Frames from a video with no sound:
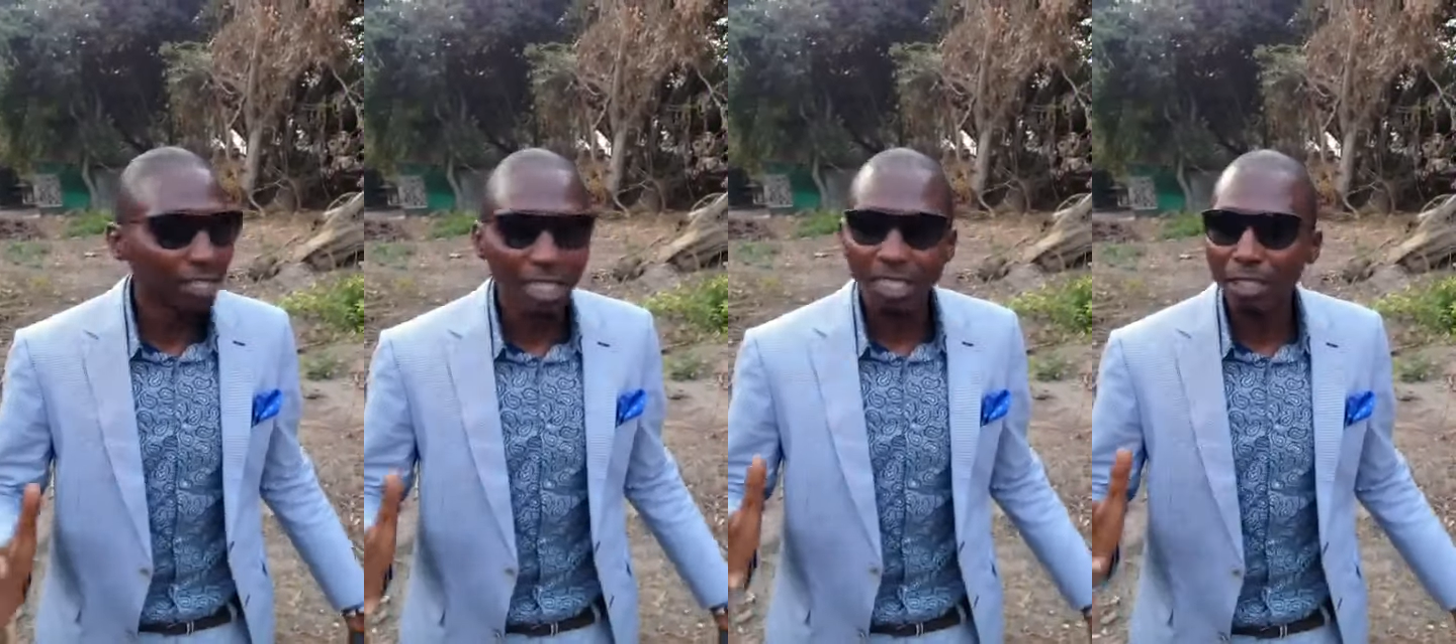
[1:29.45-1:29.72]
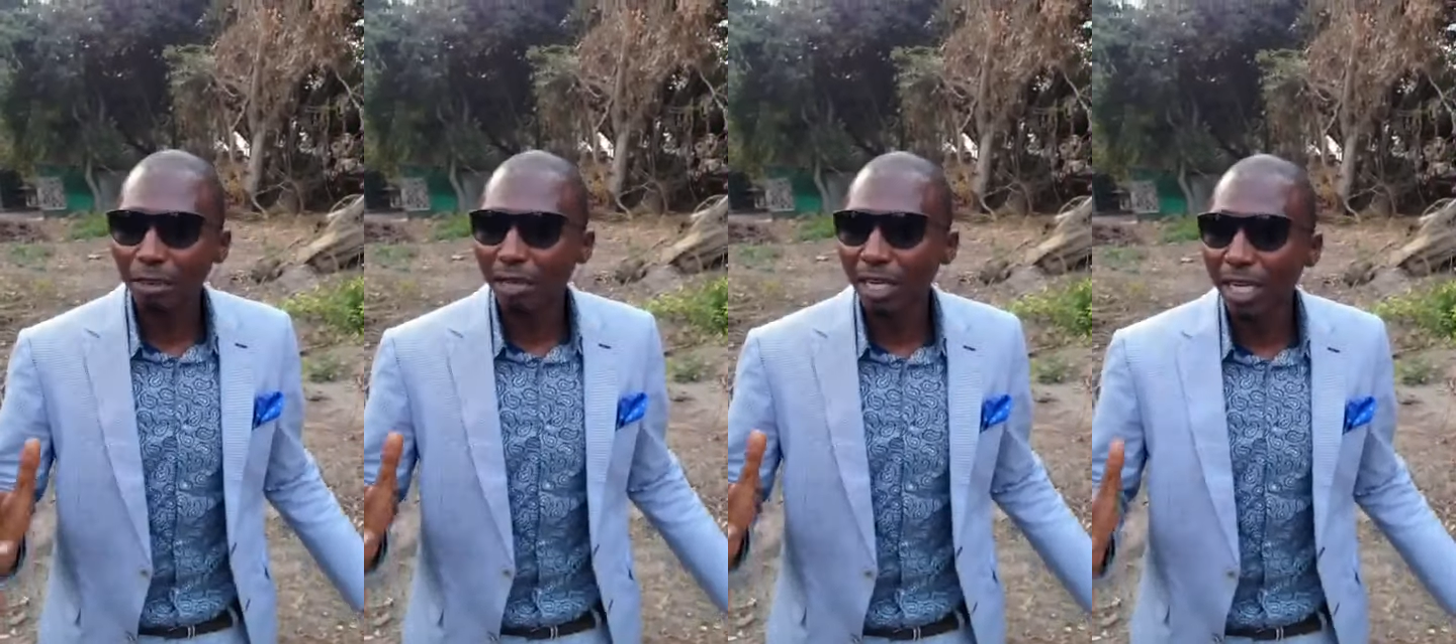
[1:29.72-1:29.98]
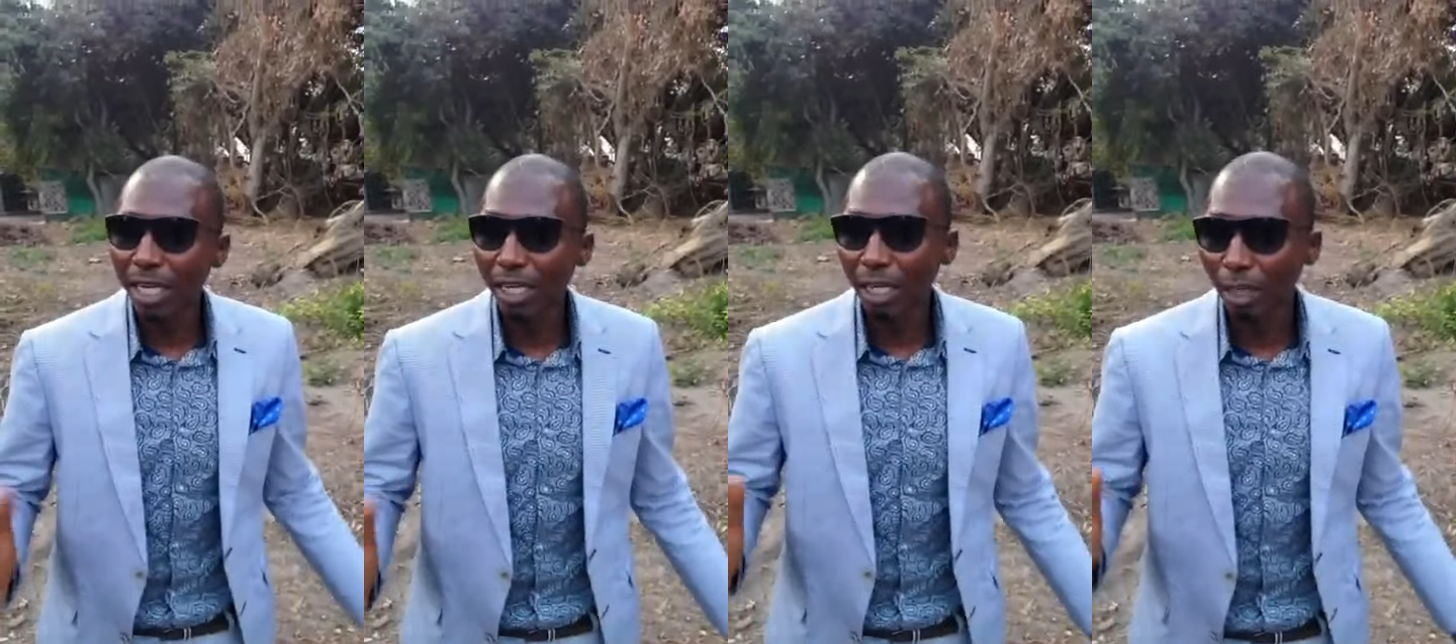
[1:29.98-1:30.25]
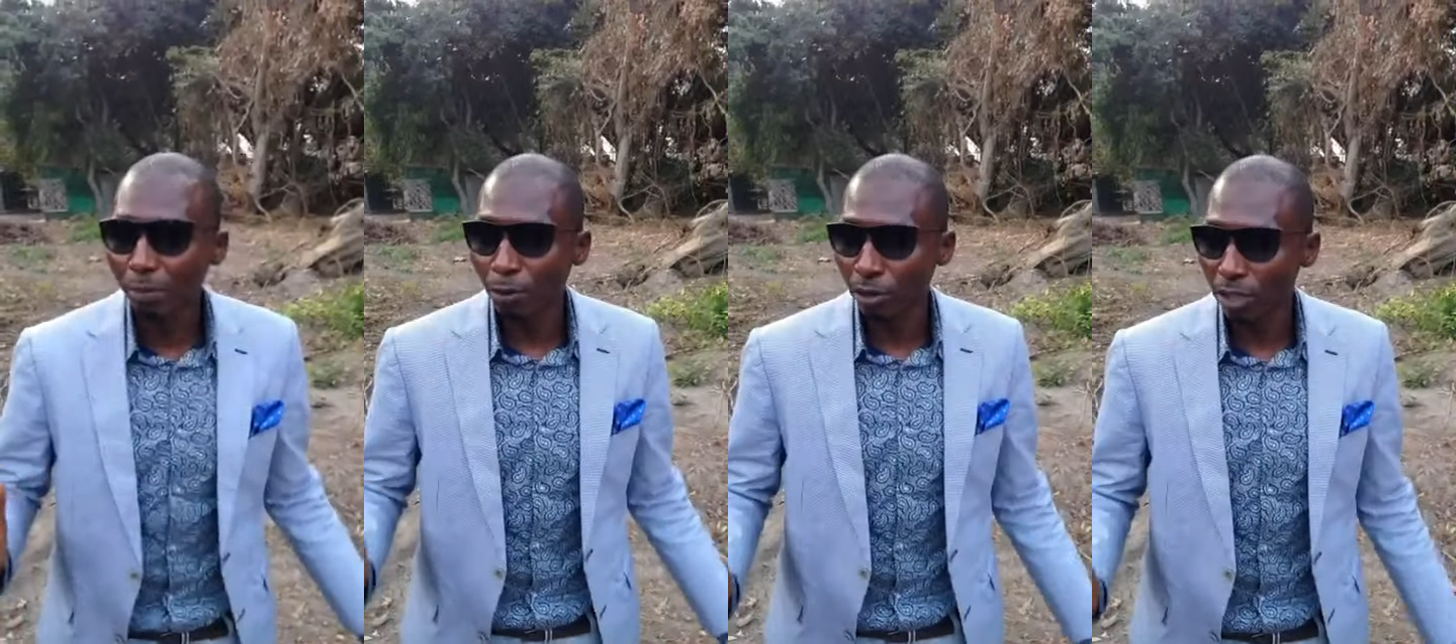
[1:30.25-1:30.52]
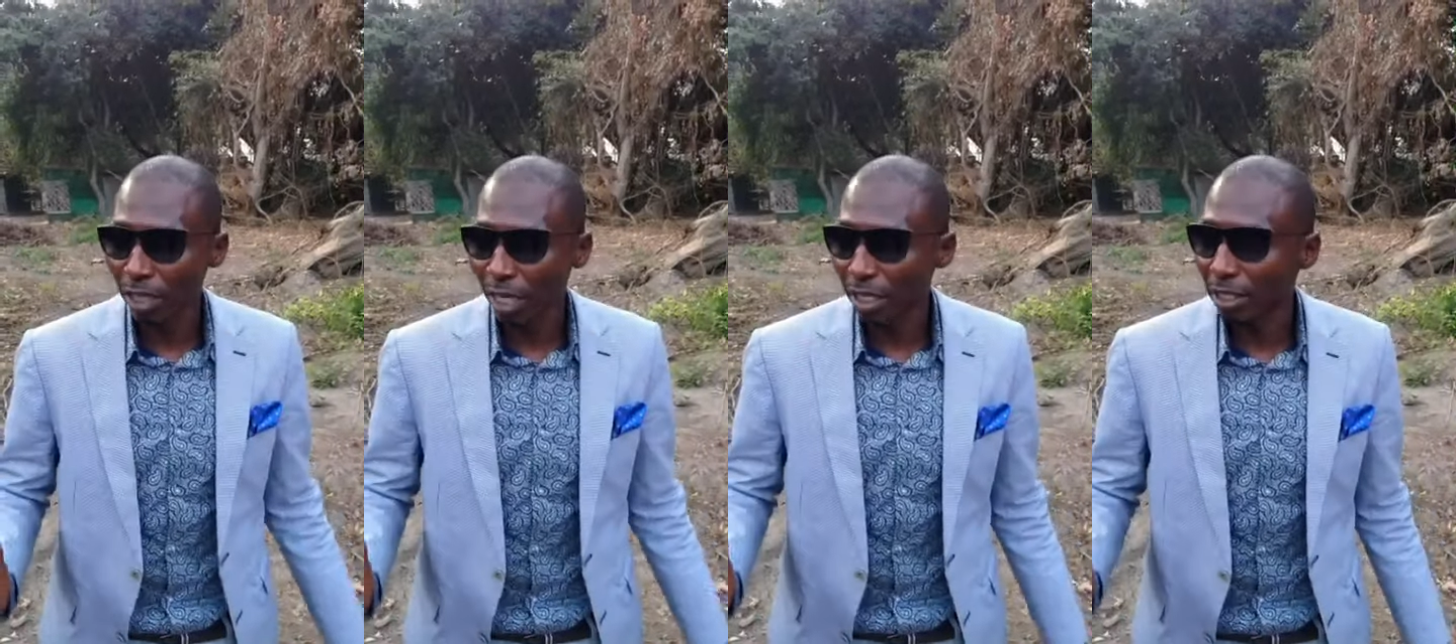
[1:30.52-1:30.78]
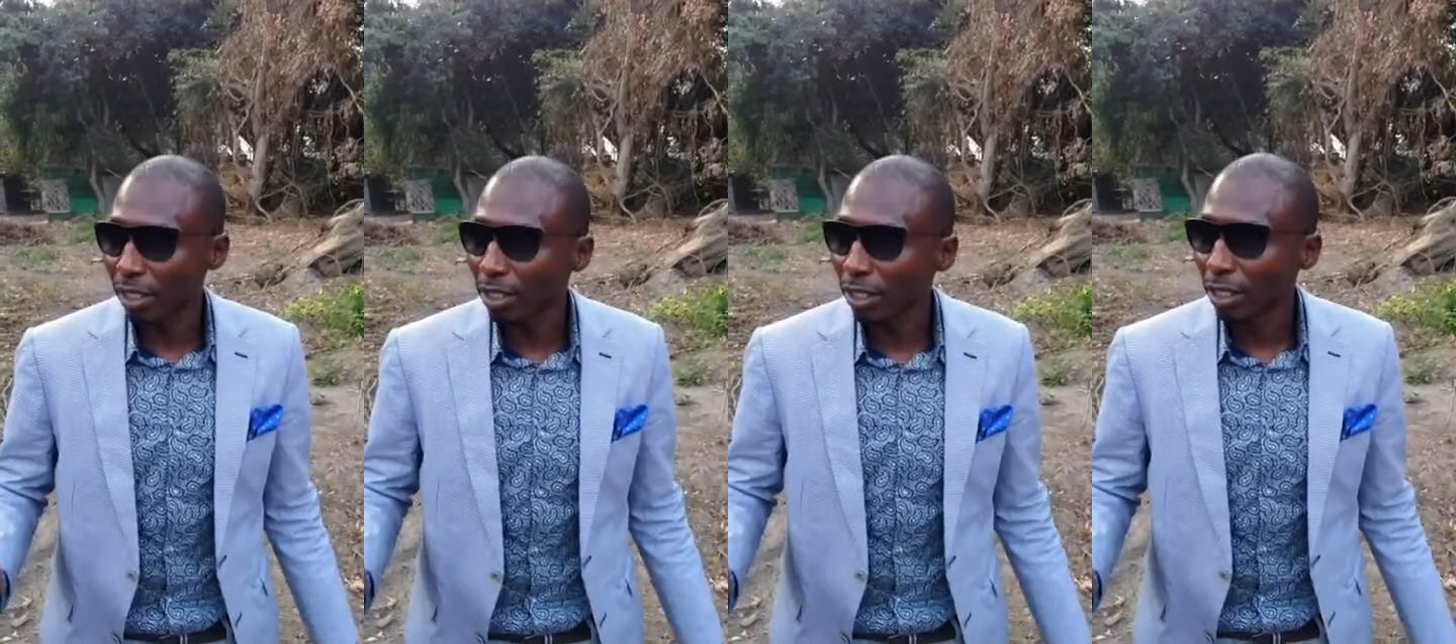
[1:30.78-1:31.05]
that's legally
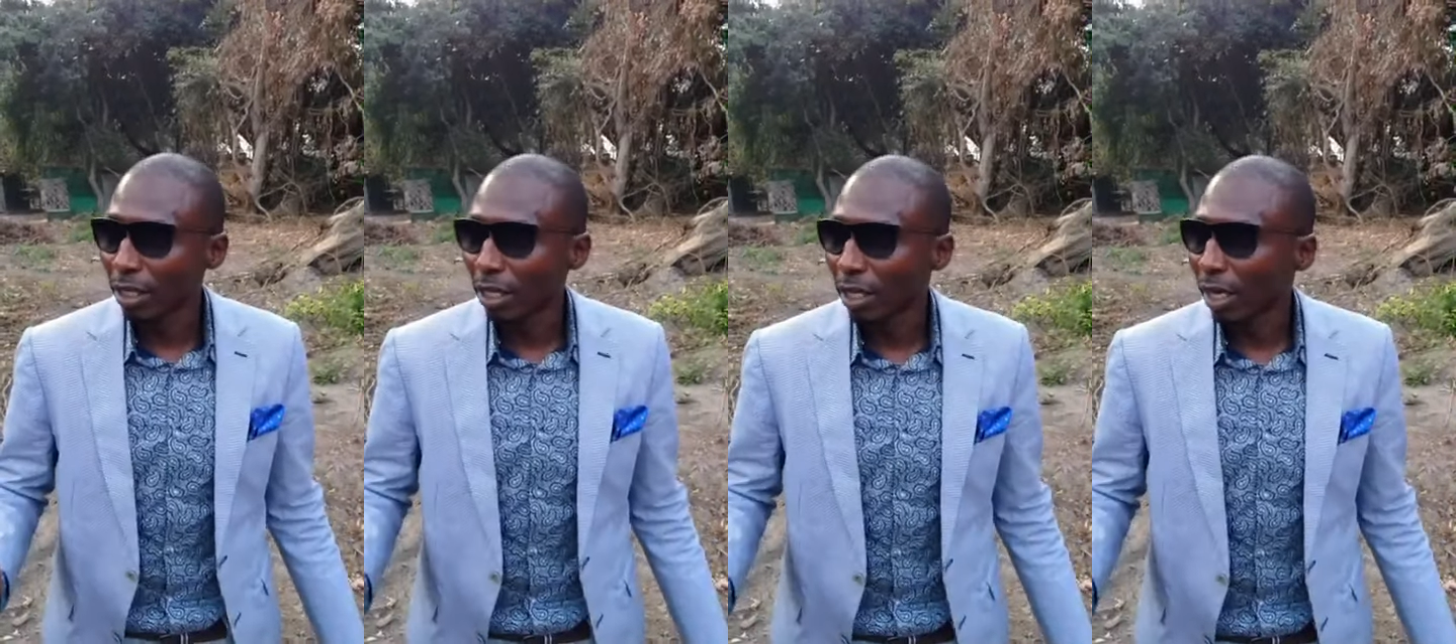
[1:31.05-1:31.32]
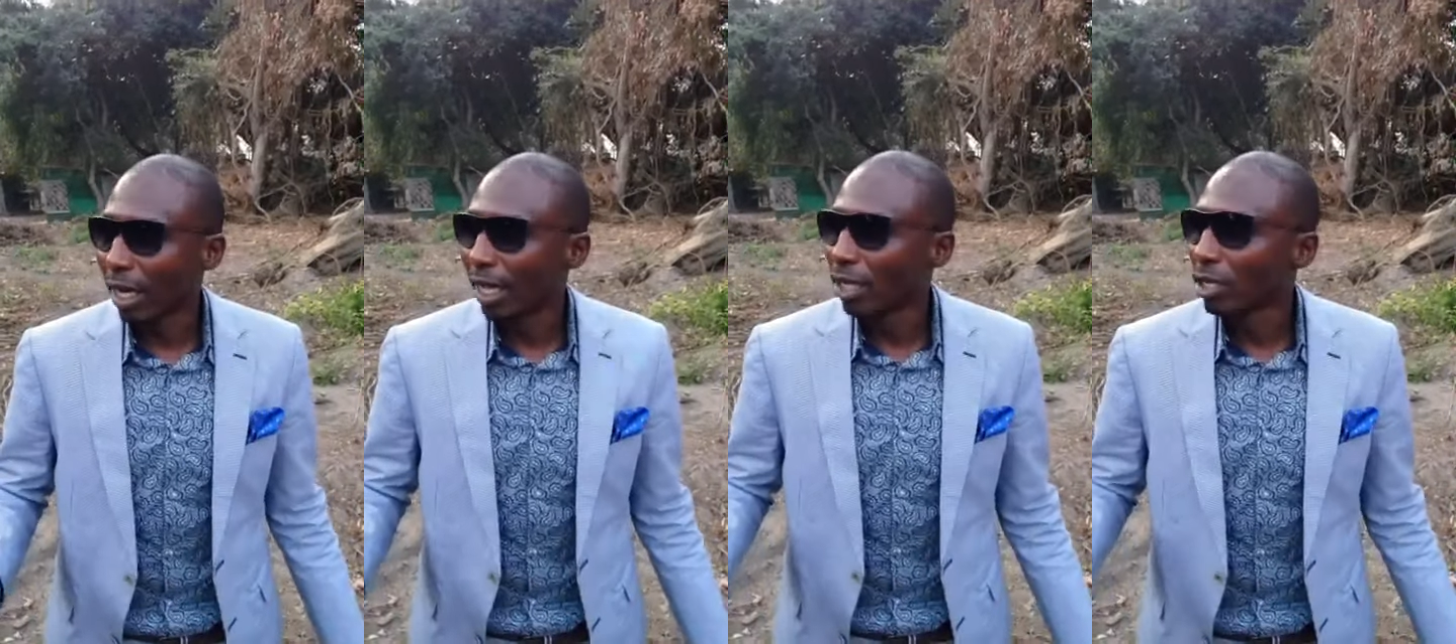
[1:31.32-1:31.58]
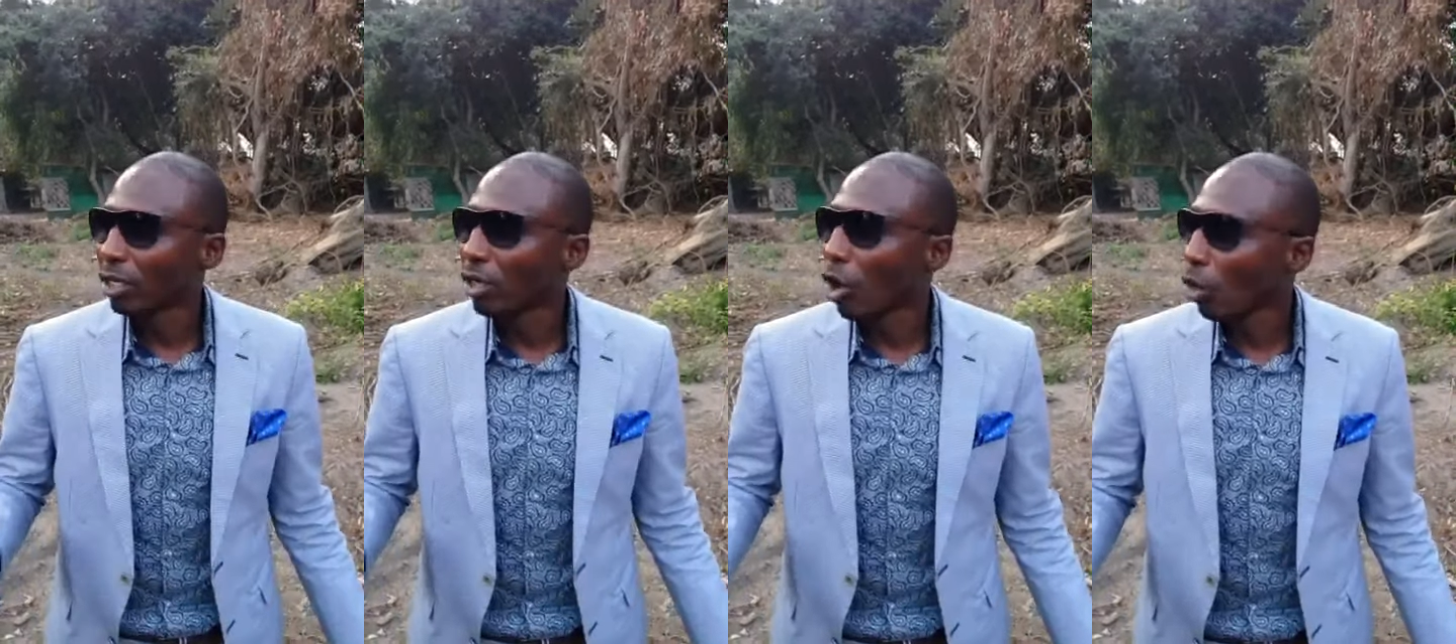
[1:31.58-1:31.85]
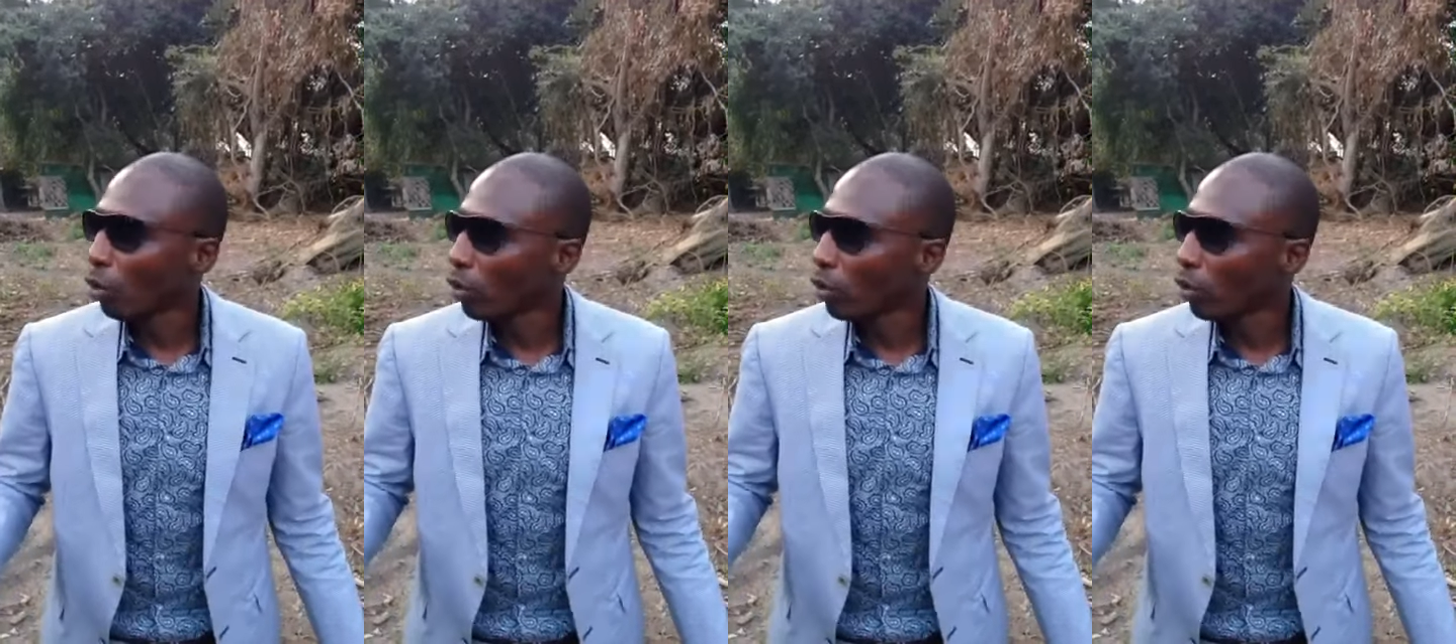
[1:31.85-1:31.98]
protected and no